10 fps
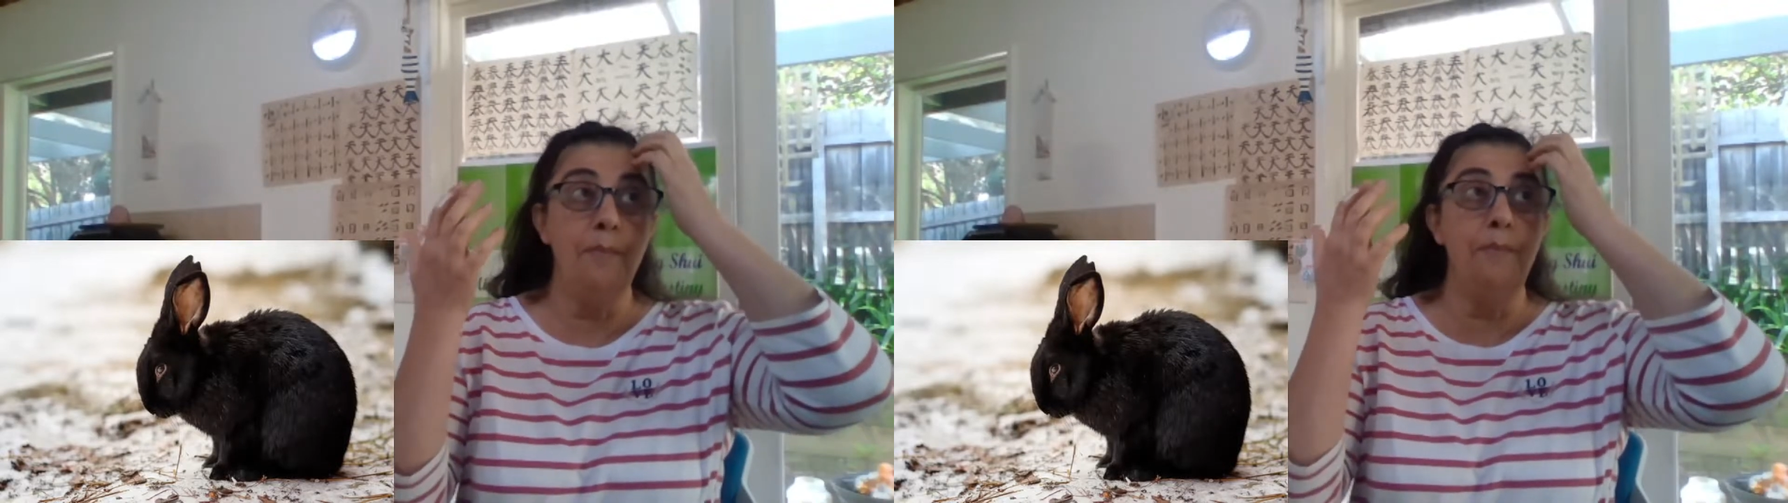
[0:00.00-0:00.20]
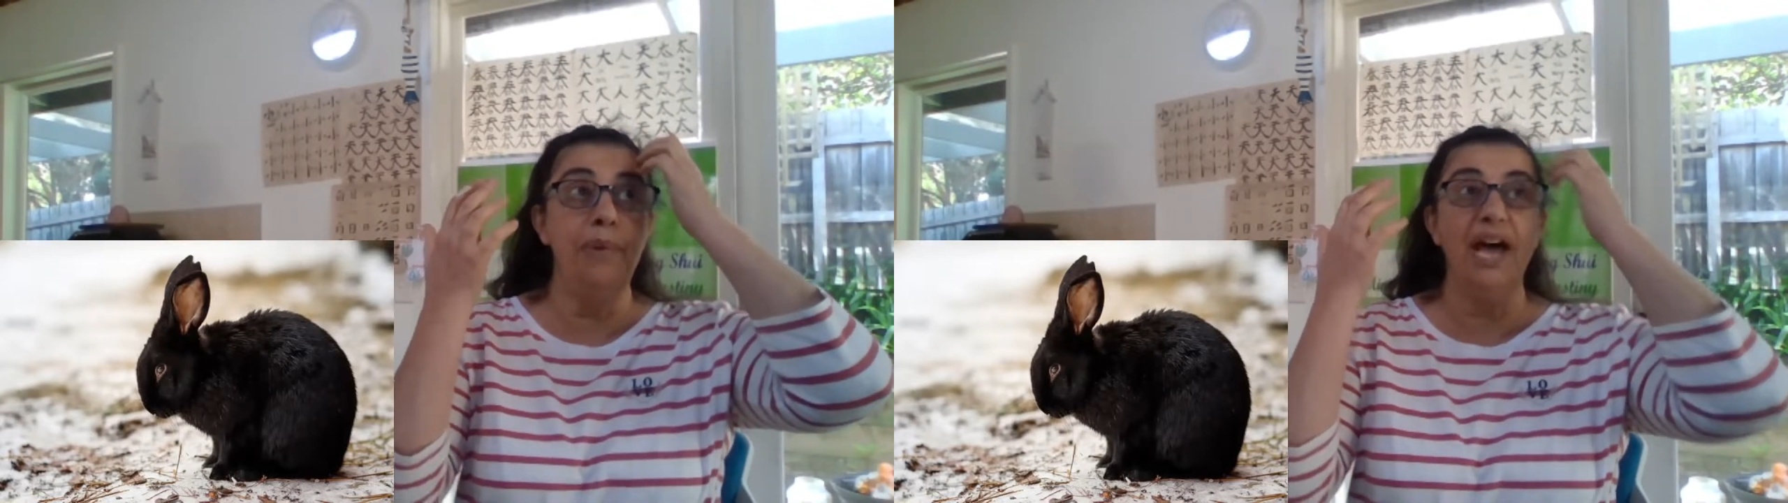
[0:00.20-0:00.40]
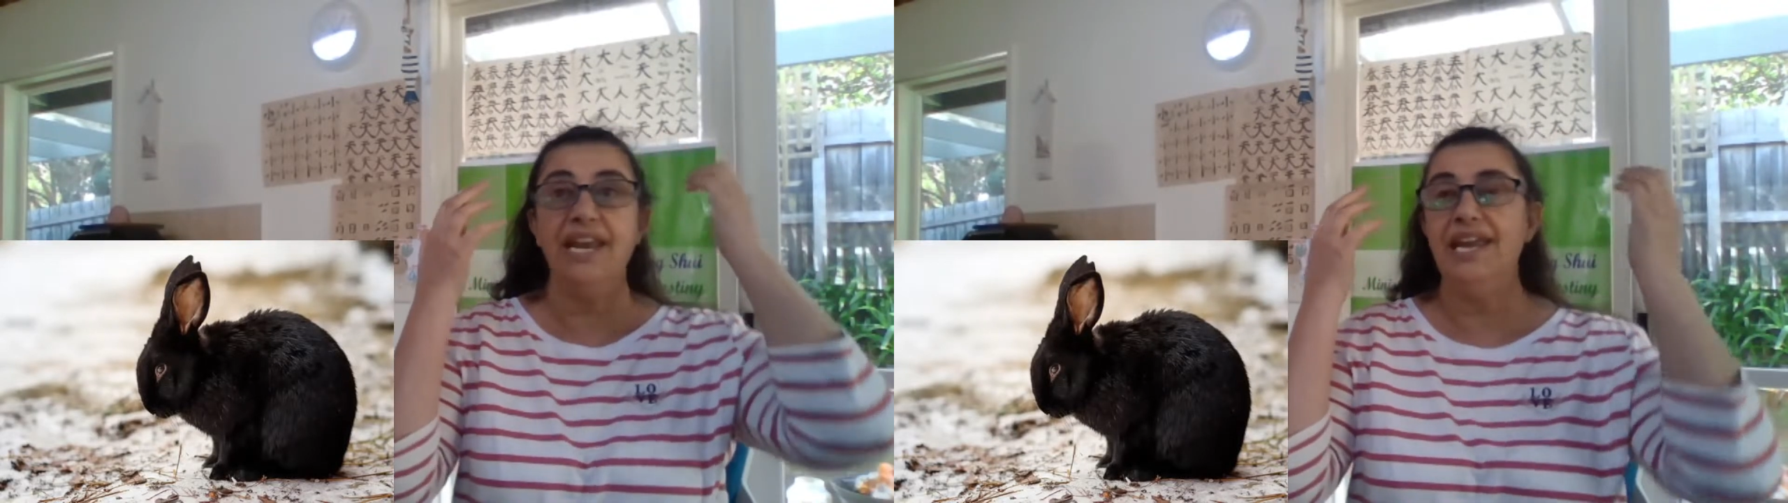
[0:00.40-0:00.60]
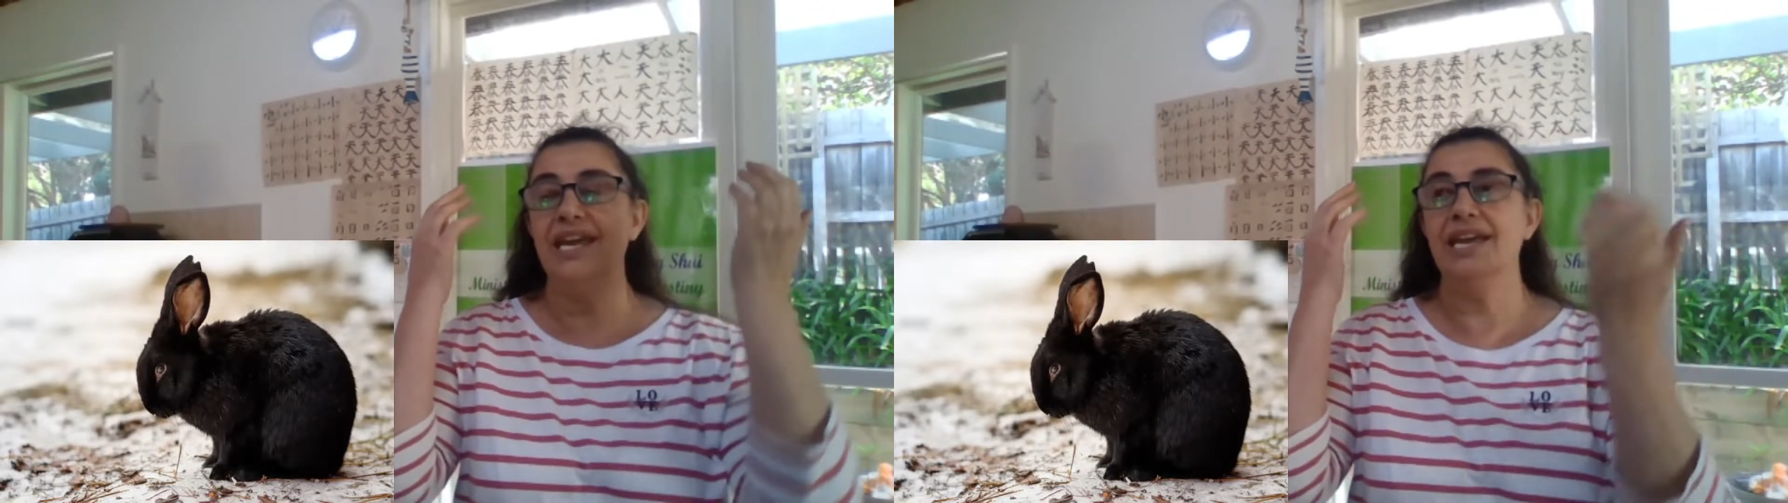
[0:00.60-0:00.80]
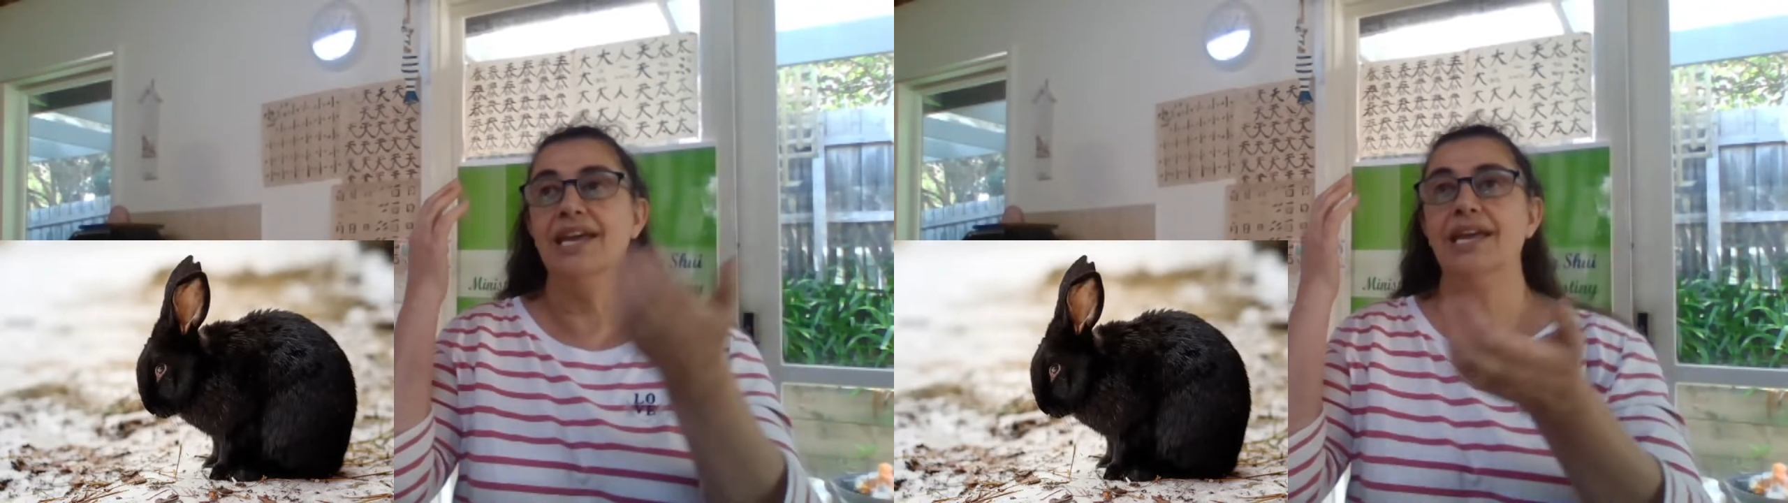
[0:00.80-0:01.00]
But
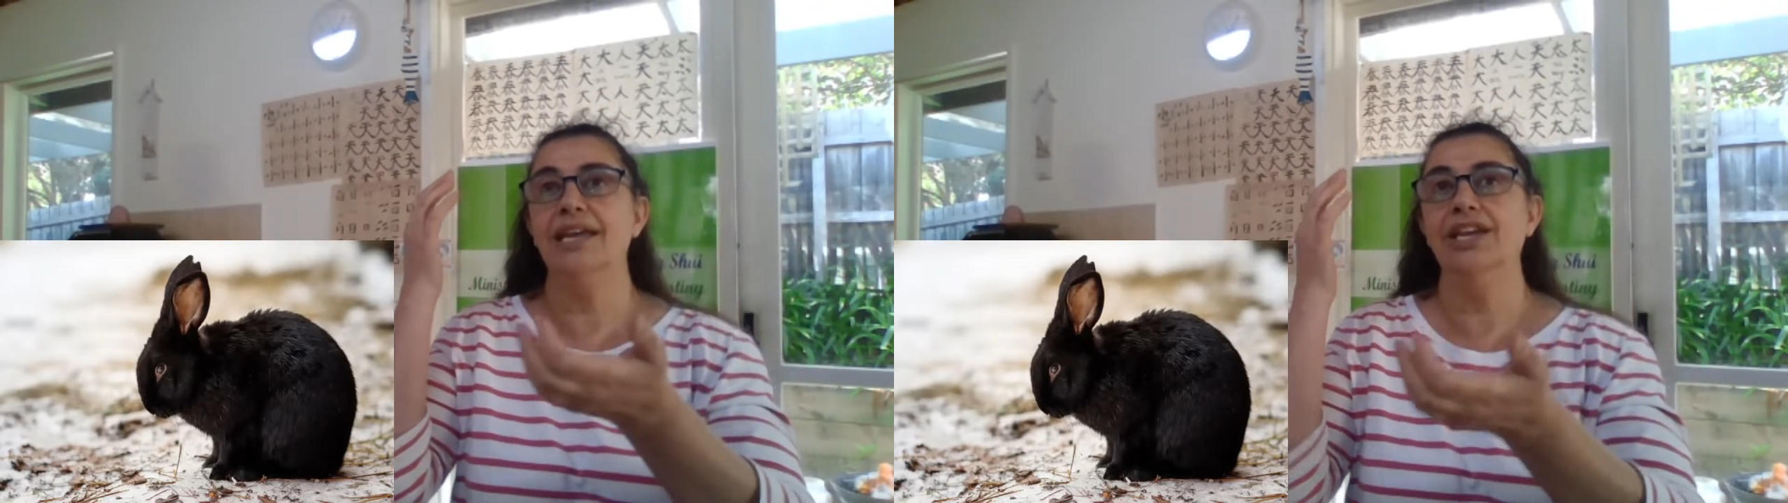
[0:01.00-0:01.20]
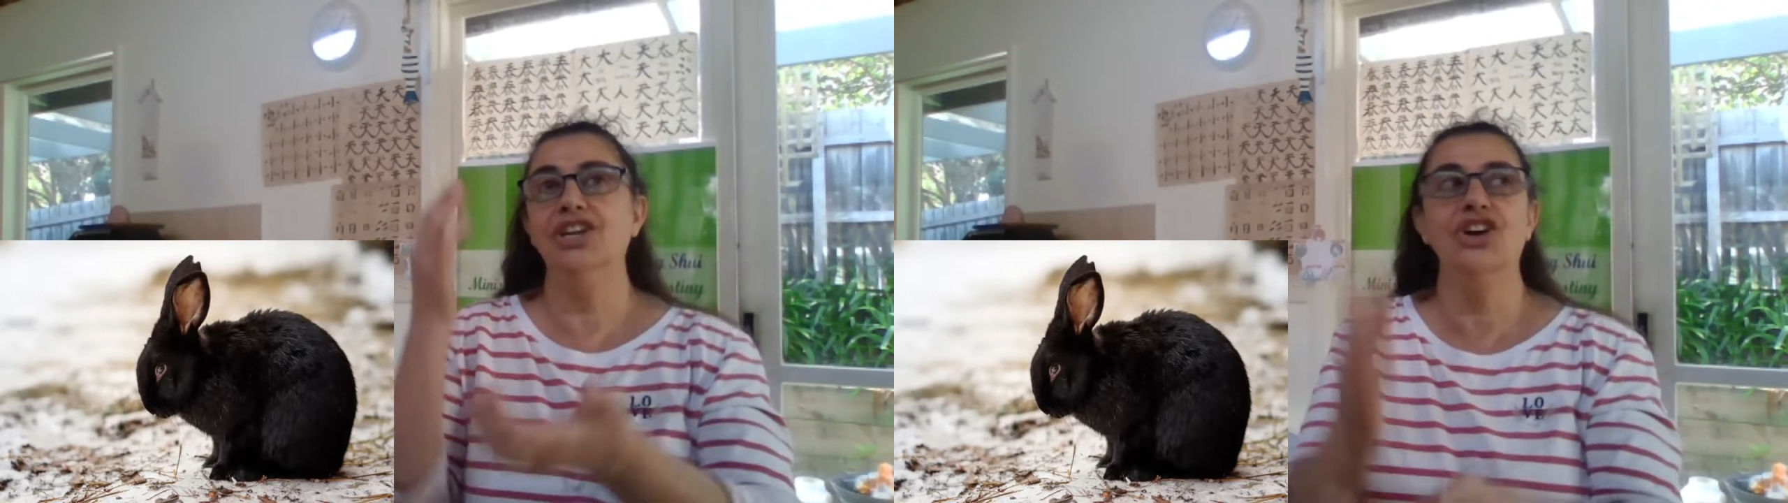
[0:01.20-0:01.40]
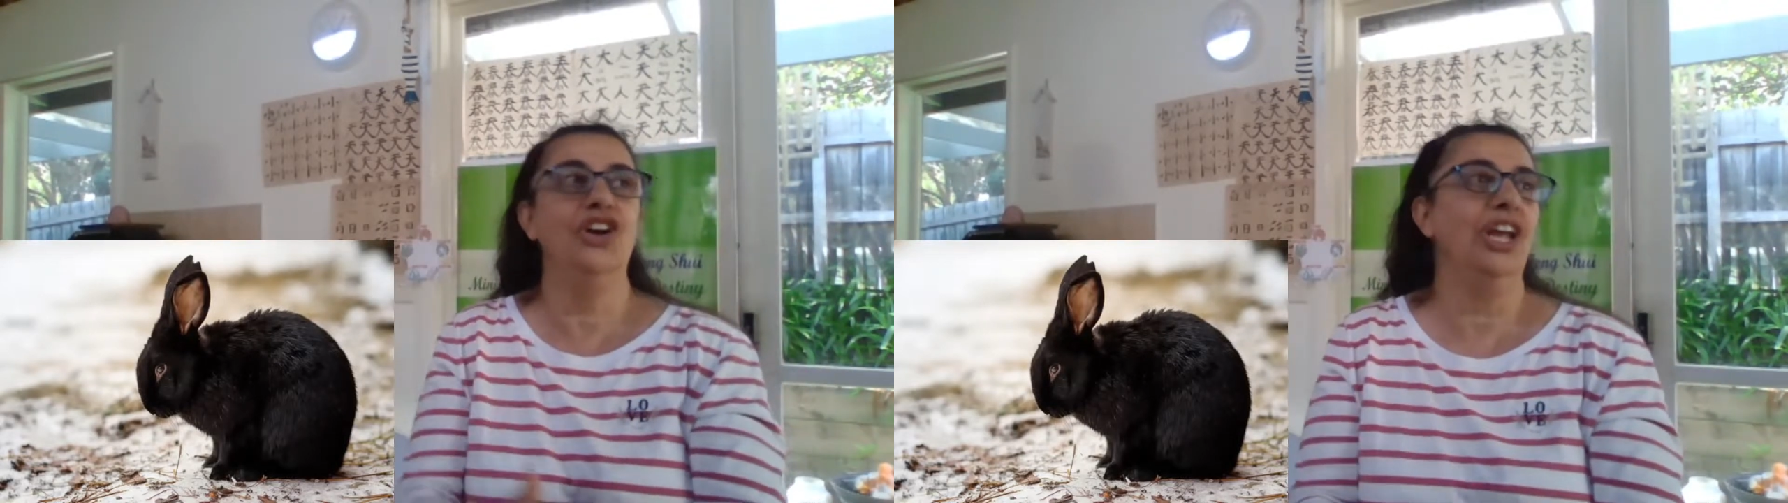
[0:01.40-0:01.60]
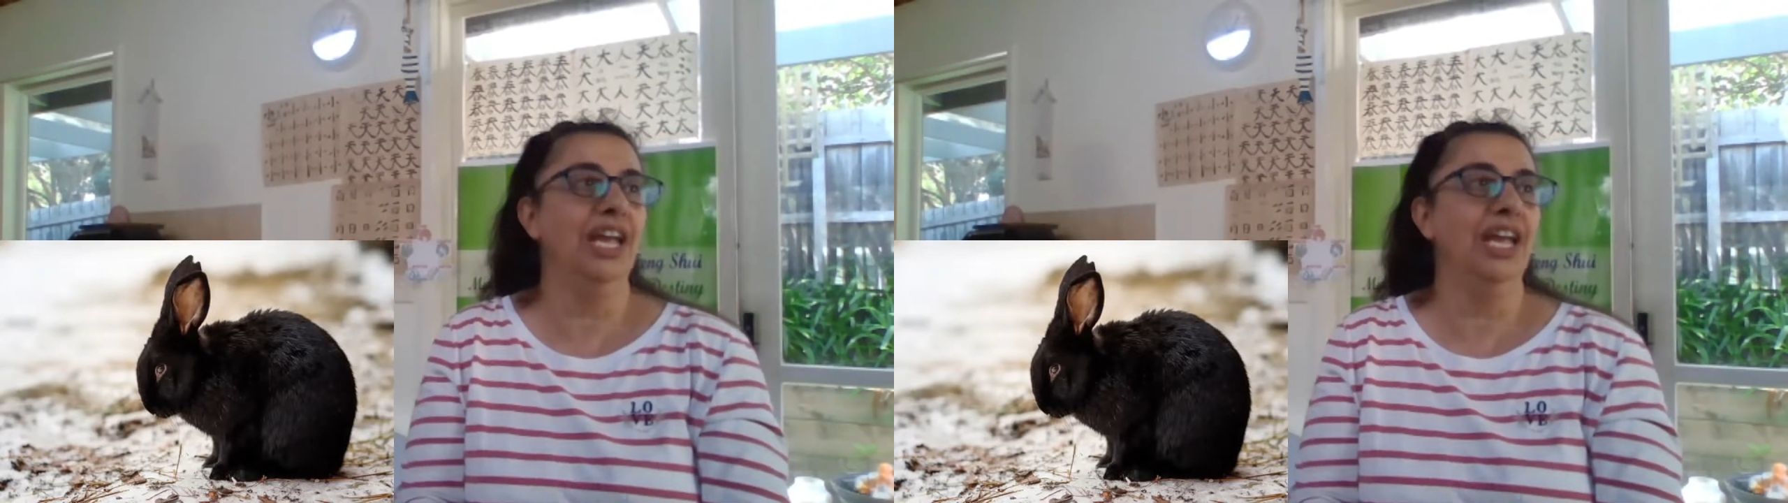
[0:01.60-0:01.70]
you know,